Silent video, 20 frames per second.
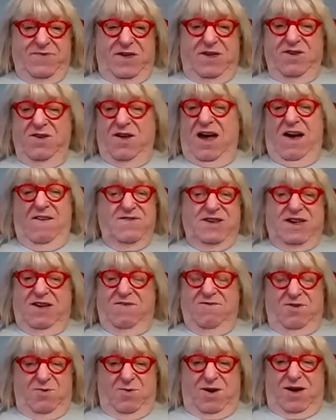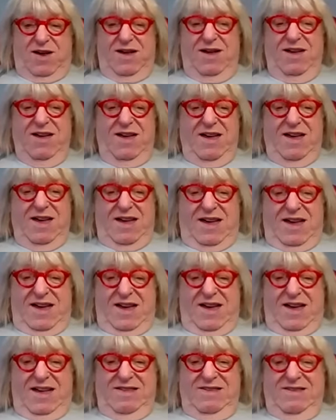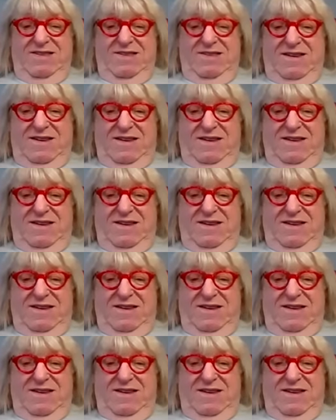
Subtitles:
You have to give it away. And